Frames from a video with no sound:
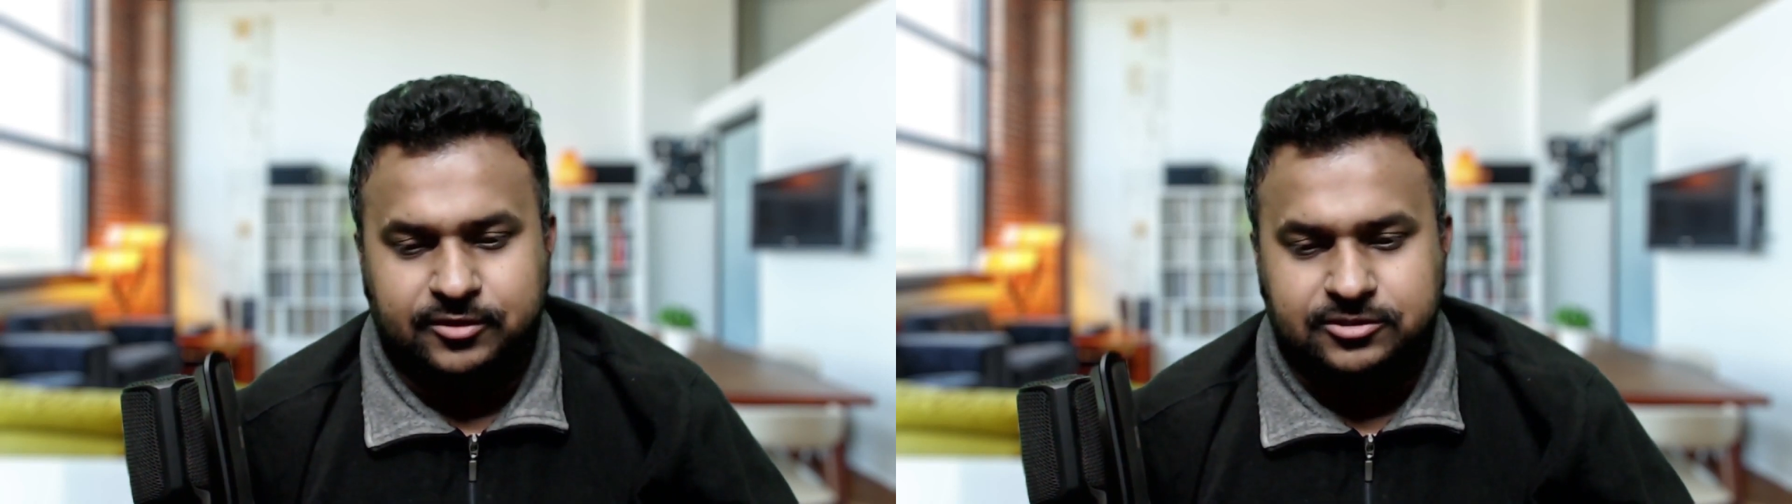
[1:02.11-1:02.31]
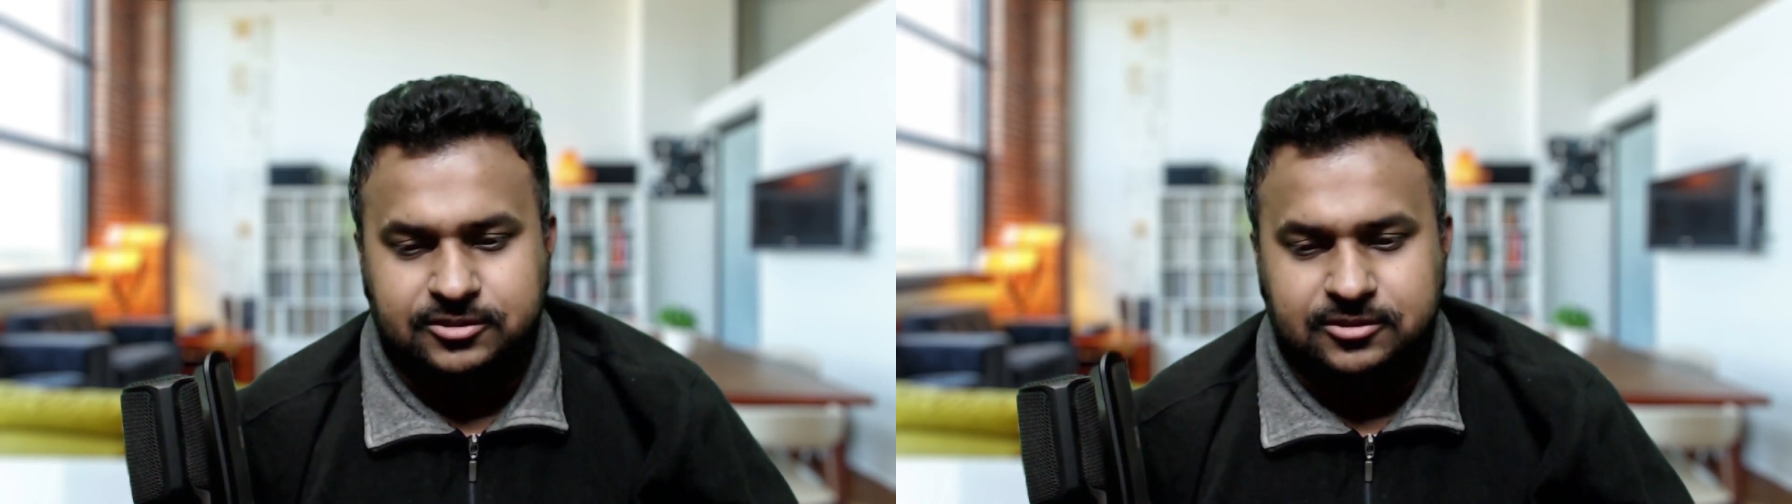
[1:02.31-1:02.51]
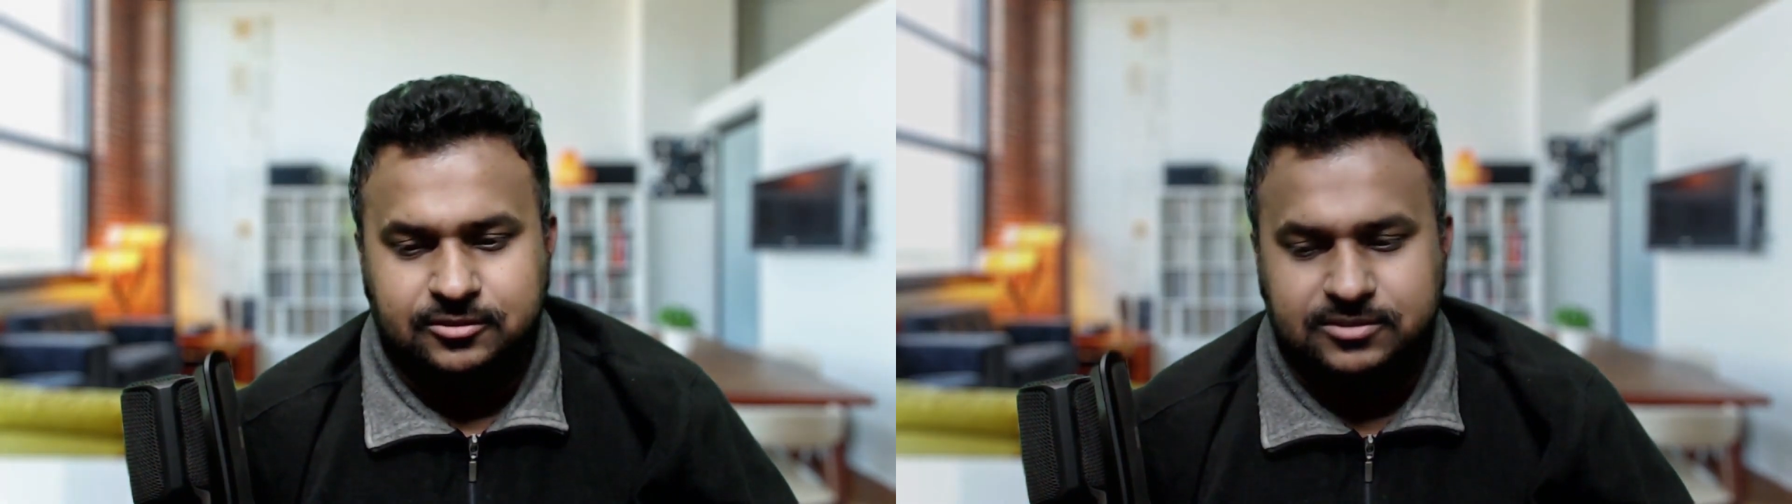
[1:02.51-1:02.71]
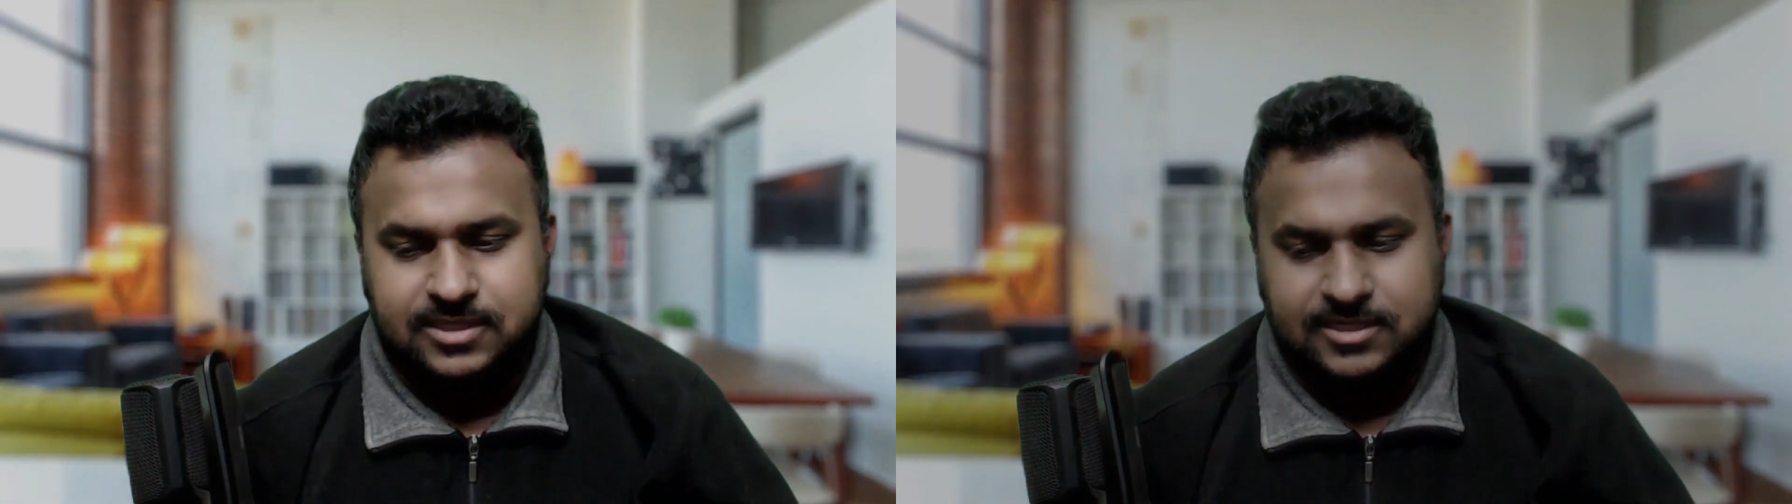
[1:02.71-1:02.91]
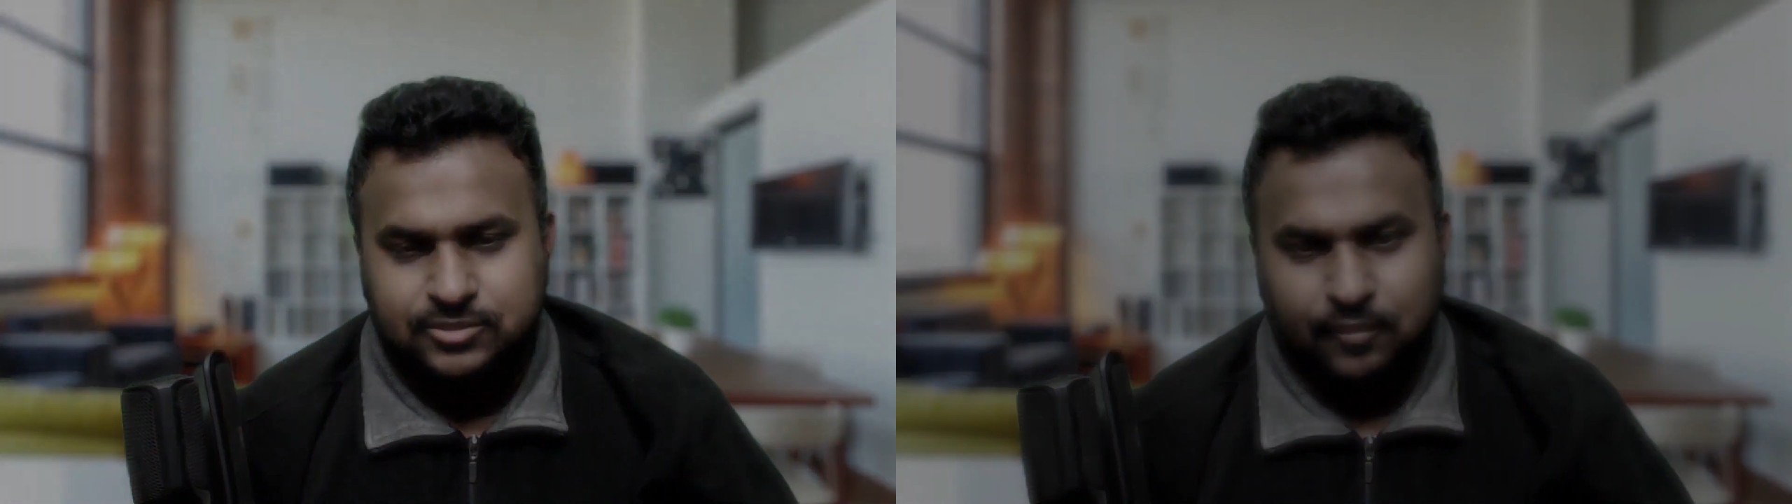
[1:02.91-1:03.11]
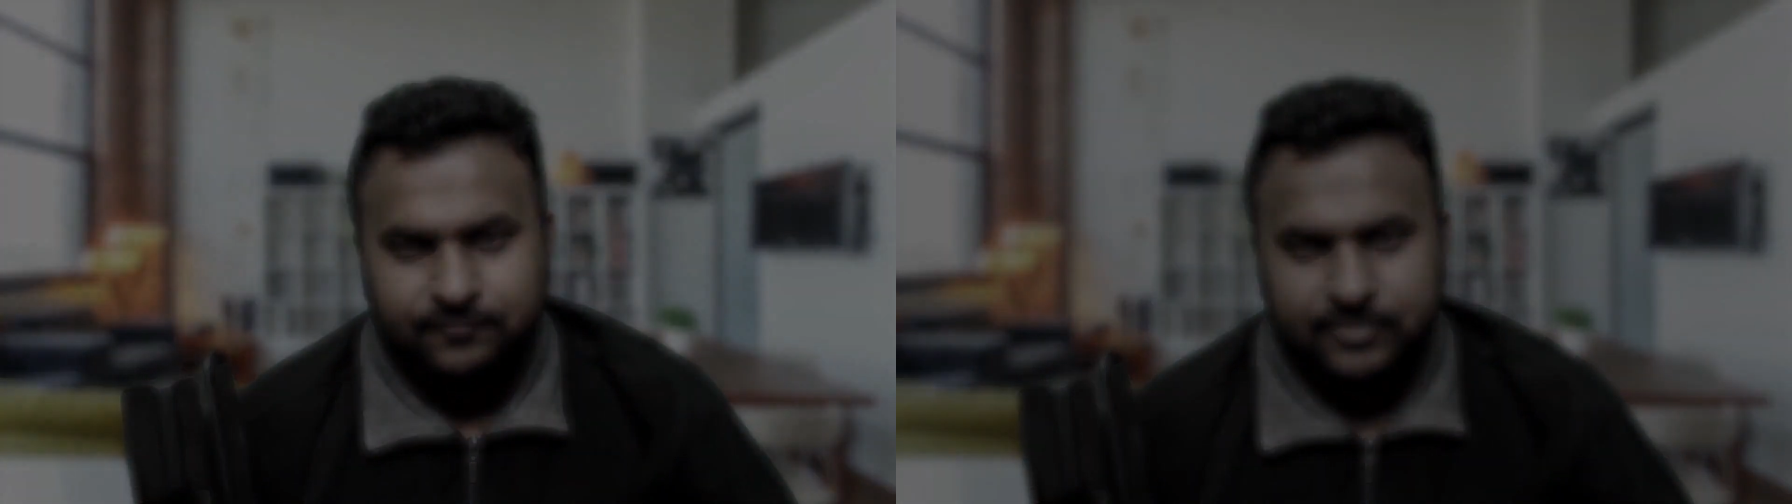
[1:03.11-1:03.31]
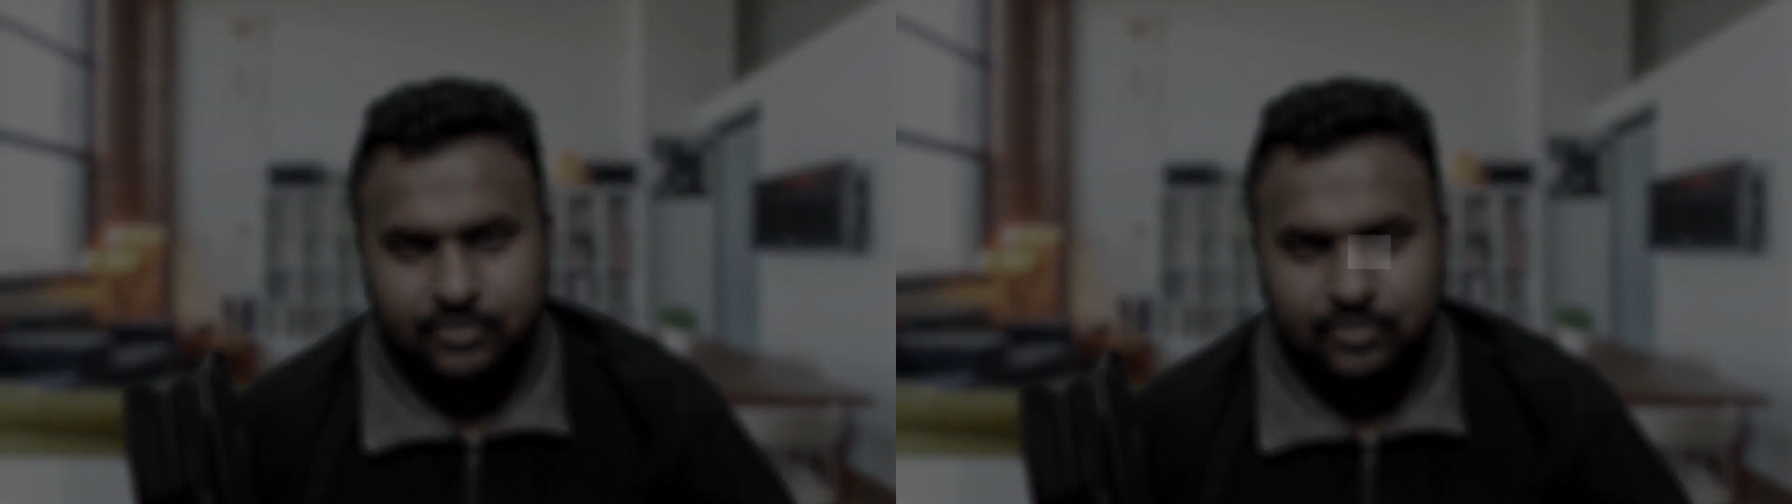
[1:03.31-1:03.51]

going to use a software